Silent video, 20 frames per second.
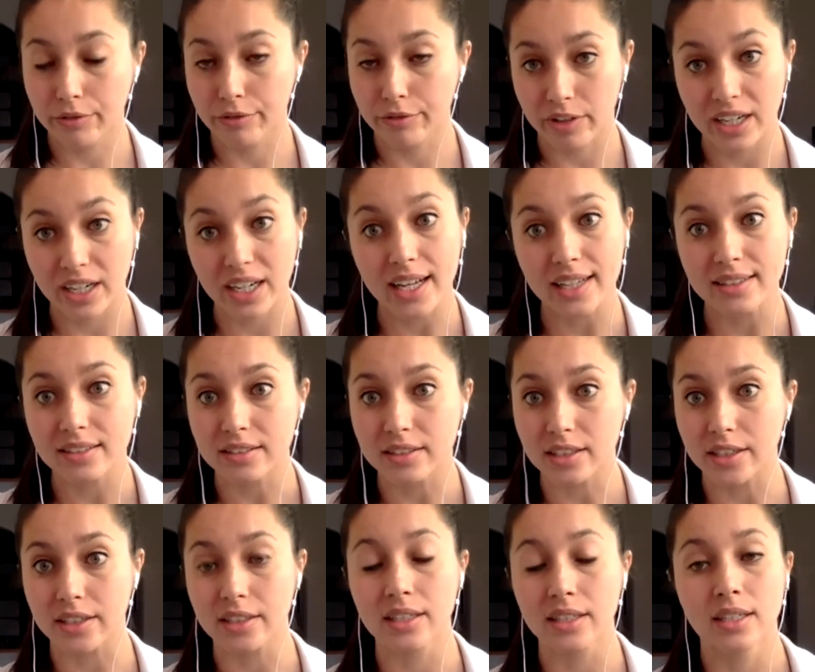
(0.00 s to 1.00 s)

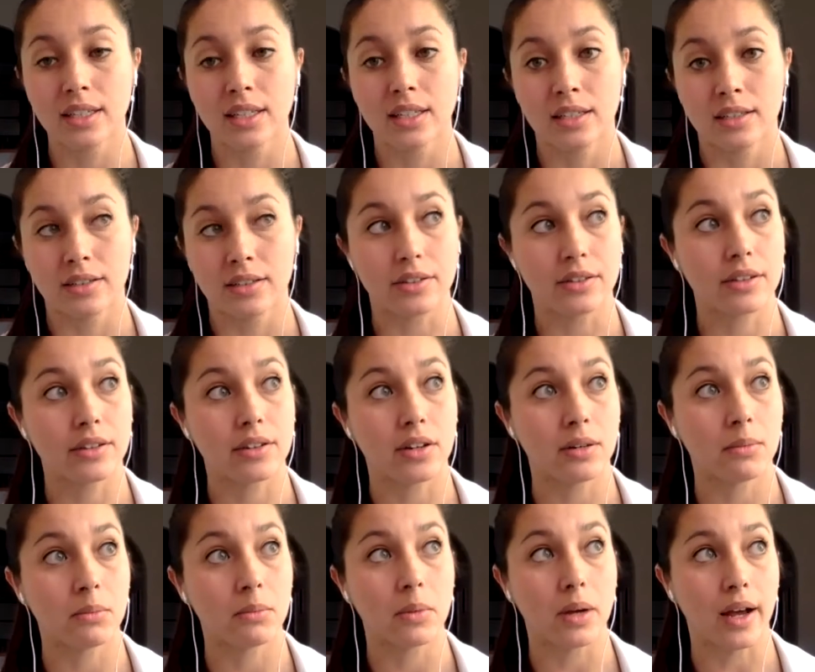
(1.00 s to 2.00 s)

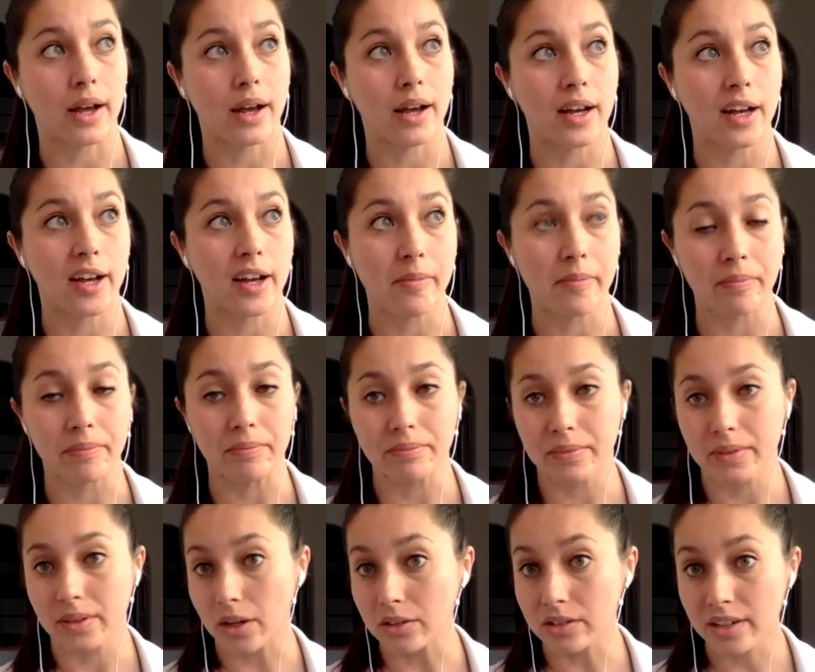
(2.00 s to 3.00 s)
freelancer.com,
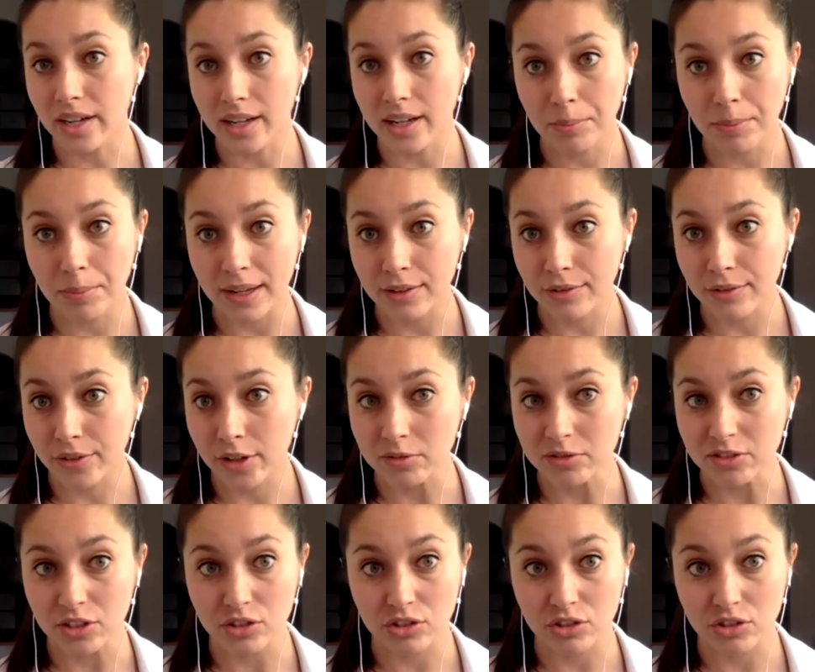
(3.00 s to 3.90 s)
those kind of platforms.